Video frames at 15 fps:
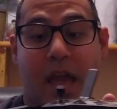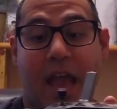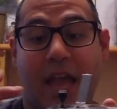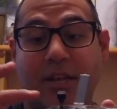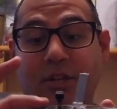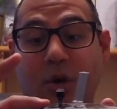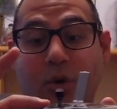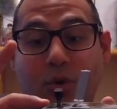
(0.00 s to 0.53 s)

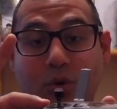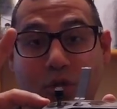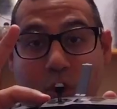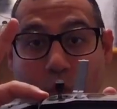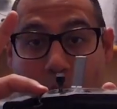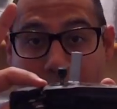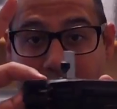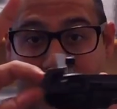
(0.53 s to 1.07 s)
and don't use the
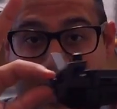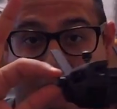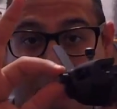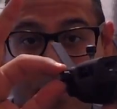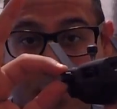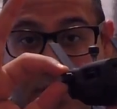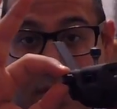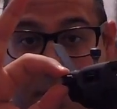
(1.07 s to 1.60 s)
one that
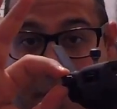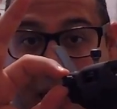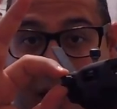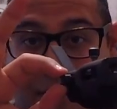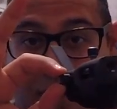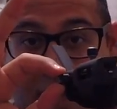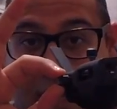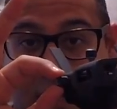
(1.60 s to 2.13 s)
came with the
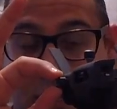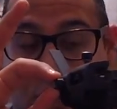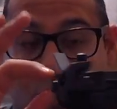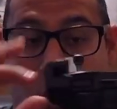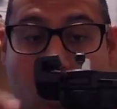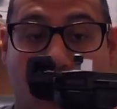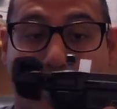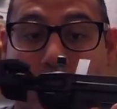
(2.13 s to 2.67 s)
Mavic
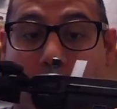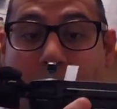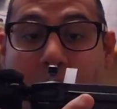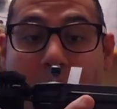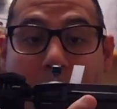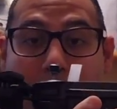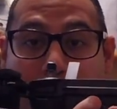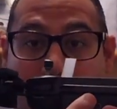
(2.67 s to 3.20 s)
controller.
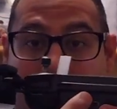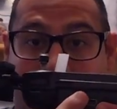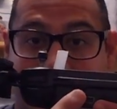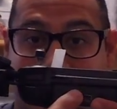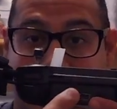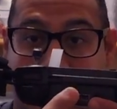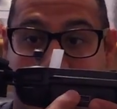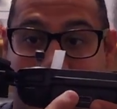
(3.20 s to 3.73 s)
Plug it
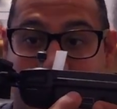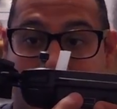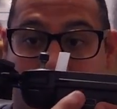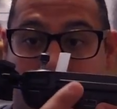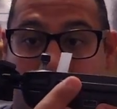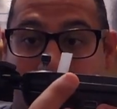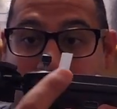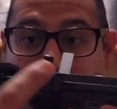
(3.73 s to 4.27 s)
in
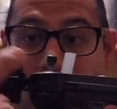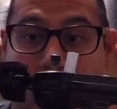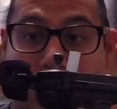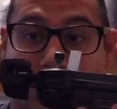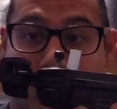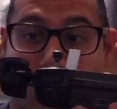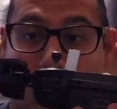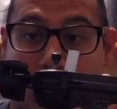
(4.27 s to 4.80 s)
here and use
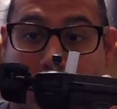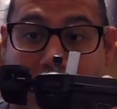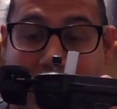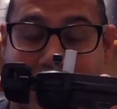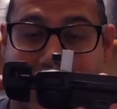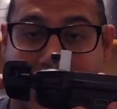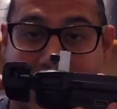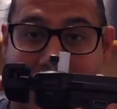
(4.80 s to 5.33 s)
your own
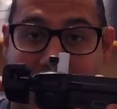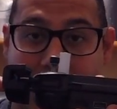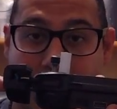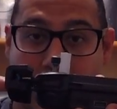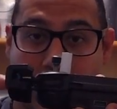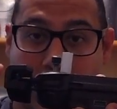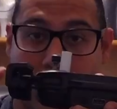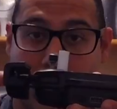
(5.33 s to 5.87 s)
lightning
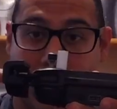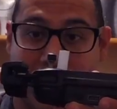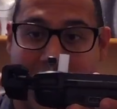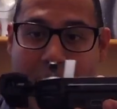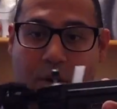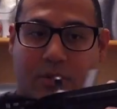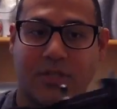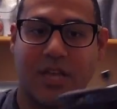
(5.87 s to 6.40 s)
cable on the
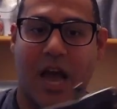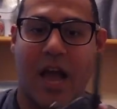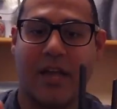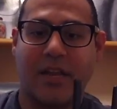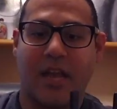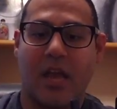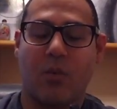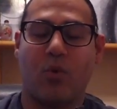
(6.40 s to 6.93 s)

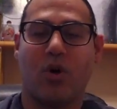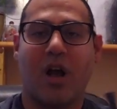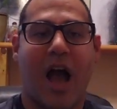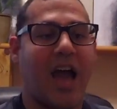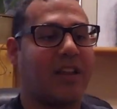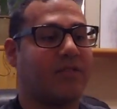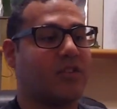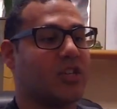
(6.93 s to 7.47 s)
outside. It will
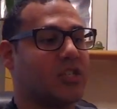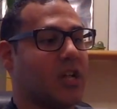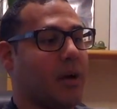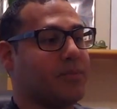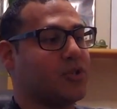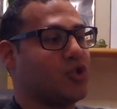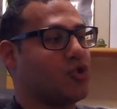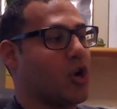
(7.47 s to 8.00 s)
kind of just
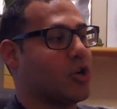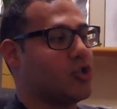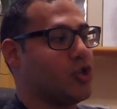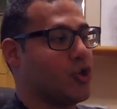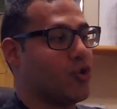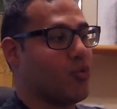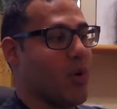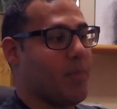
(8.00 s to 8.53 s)
obstruct
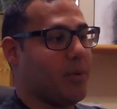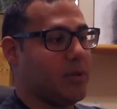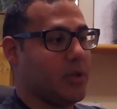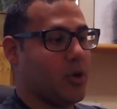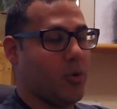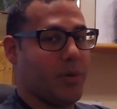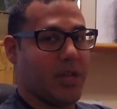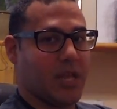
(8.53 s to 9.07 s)
your grip a
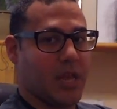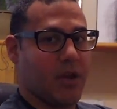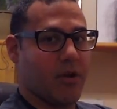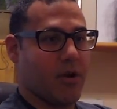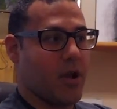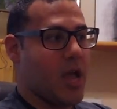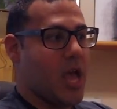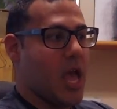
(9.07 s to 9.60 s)
little bit
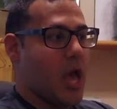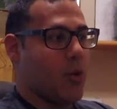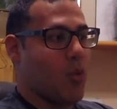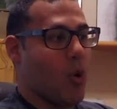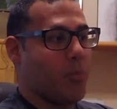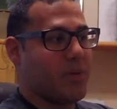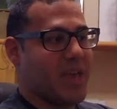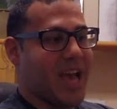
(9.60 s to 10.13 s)
here. It
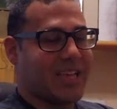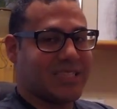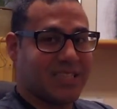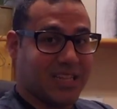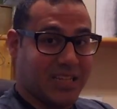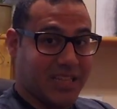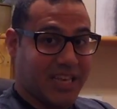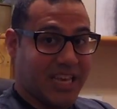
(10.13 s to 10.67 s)
won't be as
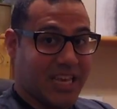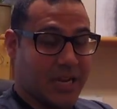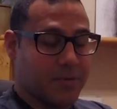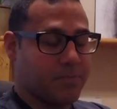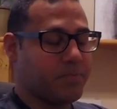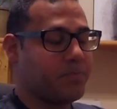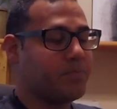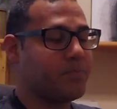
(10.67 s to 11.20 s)
clean.